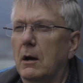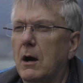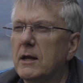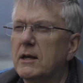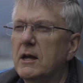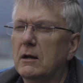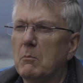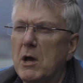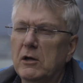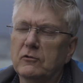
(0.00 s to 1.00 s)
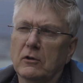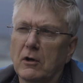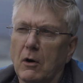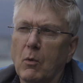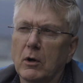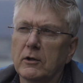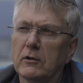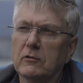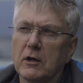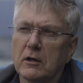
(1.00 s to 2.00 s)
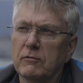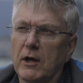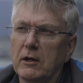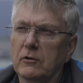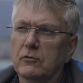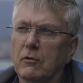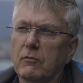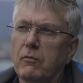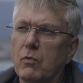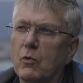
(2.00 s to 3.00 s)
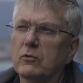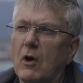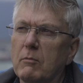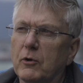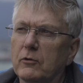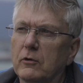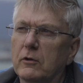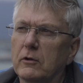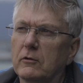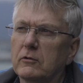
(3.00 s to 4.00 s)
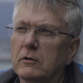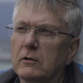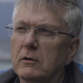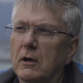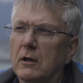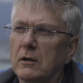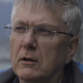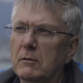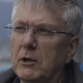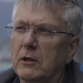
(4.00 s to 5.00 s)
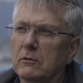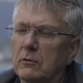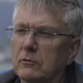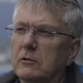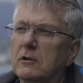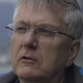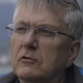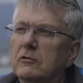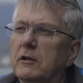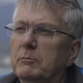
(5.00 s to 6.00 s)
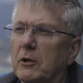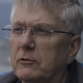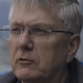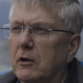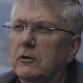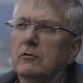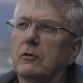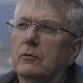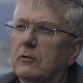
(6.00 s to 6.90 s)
I can't imagine not wanting to take advantage of those opportunities and eliminate those sleepless nights, those